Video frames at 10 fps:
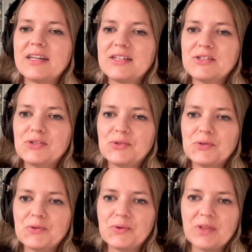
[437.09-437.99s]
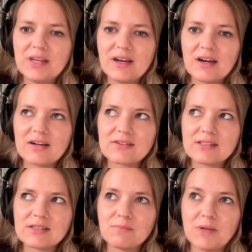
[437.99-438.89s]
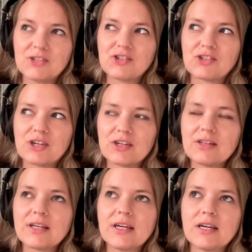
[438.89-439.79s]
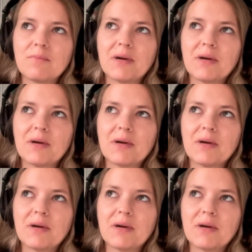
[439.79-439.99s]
into the arts much earlier,